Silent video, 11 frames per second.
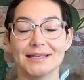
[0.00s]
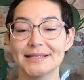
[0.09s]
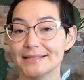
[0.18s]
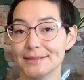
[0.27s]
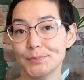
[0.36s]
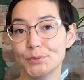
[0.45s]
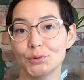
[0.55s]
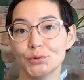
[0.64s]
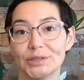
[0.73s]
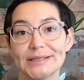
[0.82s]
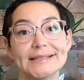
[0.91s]

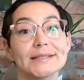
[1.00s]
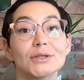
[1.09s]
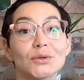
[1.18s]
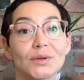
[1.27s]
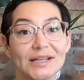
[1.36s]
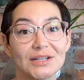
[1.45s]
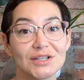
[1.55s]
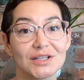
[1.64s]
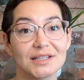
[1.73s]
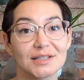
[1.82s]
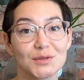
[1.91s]
simple
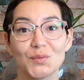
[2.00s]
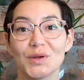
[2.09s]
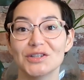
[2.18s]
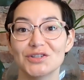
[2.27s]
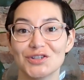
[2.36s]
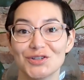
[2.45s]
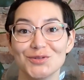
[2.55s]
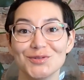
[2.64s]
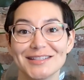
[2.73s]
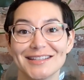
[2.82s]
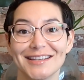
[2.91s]
considerations when
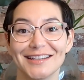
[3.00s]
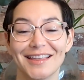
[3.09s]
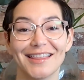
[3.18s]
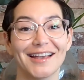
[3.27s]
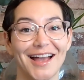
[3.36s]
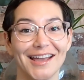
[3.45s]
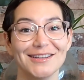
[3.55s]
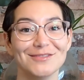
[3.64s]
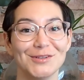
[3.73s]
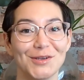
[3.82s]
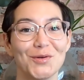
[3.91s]
choosing the kind
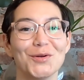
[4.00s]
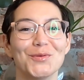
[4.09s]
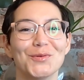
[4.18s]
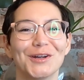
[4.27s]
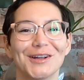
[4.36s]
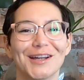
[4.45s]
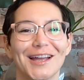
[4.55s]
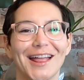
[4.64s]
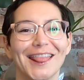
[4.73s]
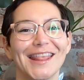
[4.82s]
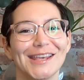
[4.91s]
of yoga work
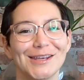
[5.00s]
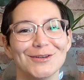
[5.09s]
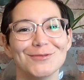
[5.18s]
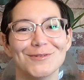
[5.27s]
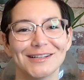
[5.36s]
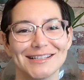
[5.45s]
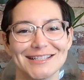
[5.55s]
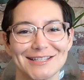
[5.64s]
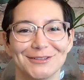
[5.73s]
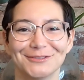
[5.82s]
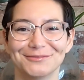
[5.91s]
that you want to do.